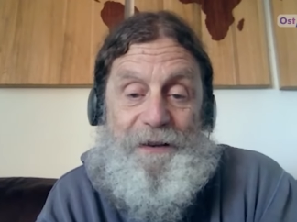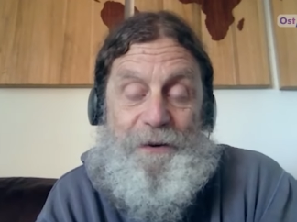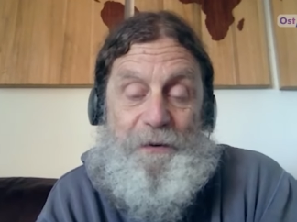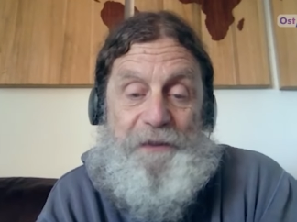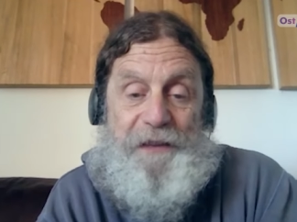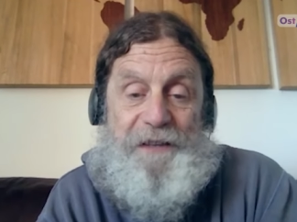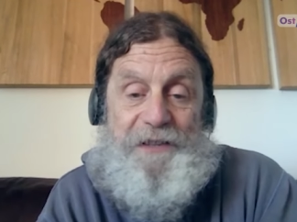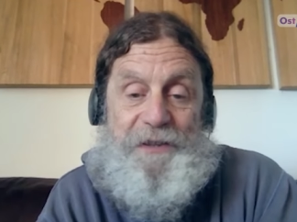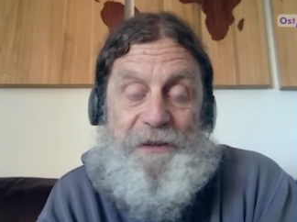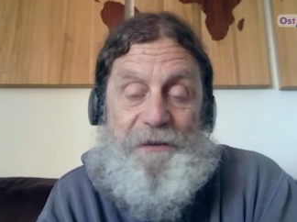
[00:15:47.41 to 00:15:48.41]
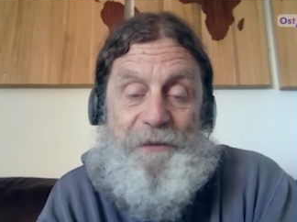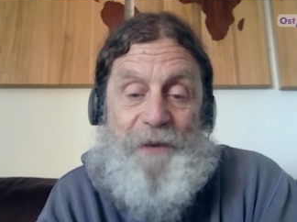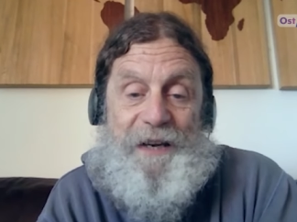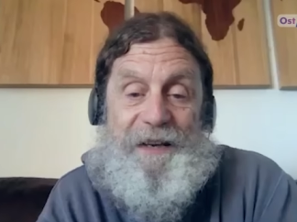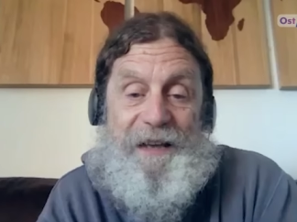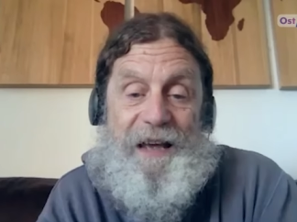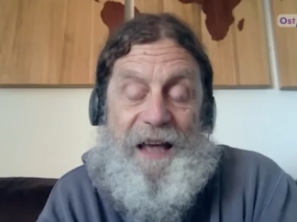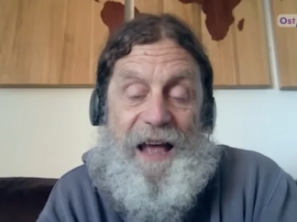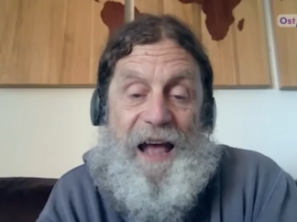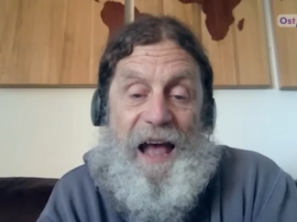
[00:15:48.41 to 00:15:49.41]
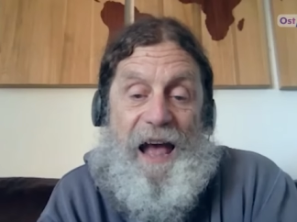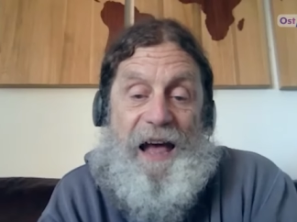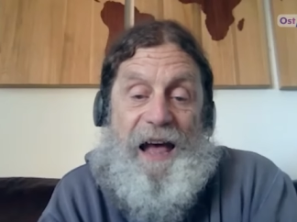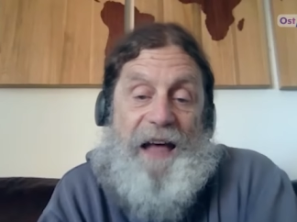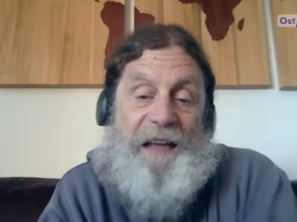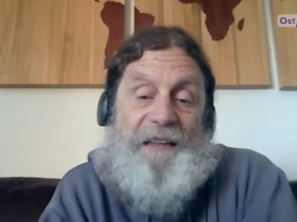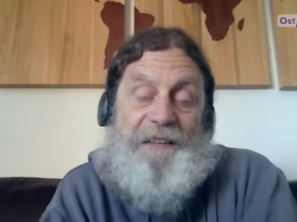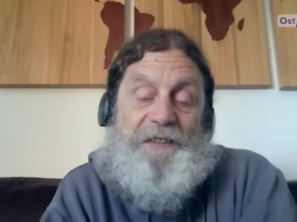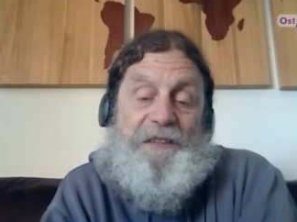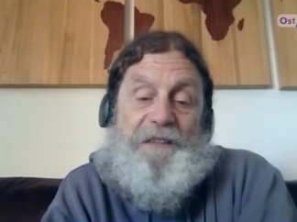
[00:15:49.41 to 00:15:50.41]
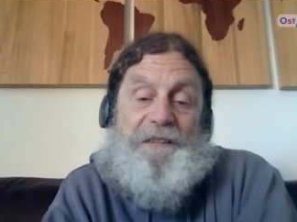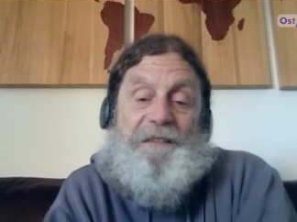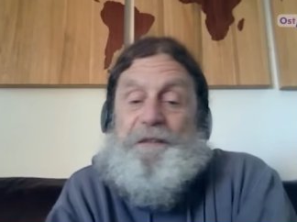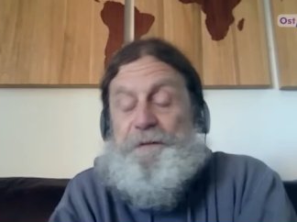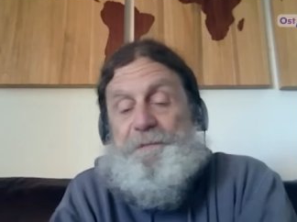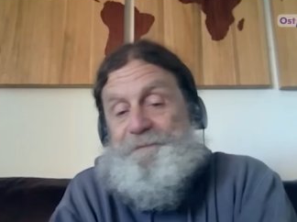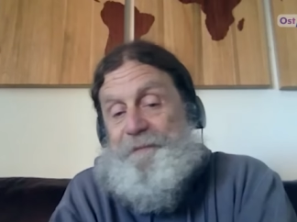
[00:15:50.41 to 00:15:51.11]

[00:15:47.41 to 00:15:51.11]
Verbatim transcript: who think a certain way. And, you know,